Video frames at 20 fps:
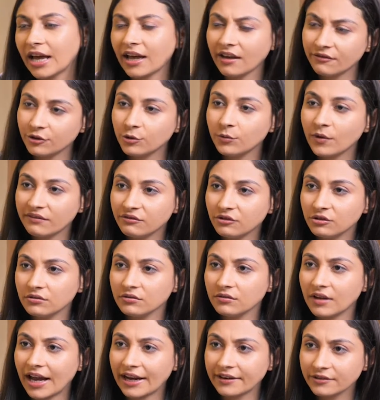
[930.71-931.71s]
have you
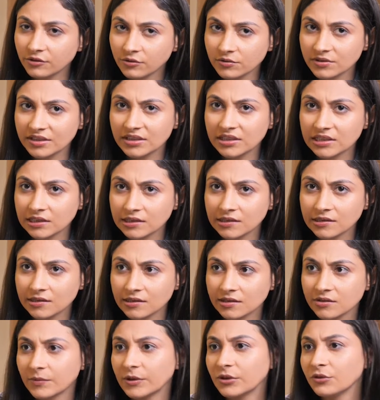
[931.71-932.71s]
ever had those
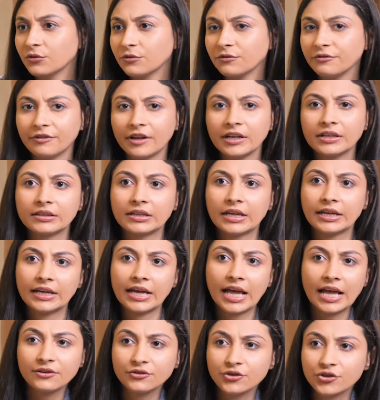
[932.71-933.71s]
instances where you felt like
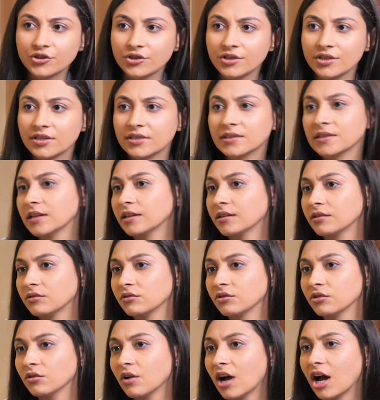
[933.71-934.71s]
anxious, and
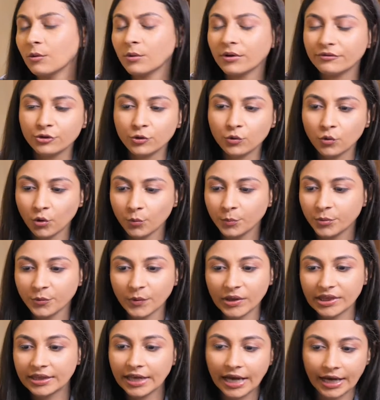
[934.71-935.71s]
you know, how have you coped
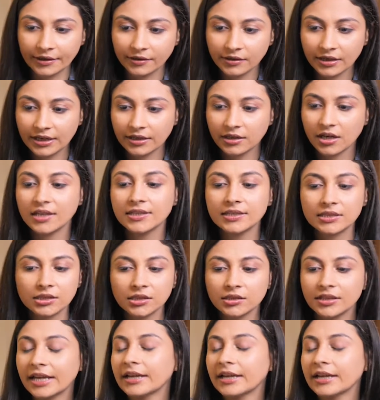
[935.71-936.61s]
with that? Like, as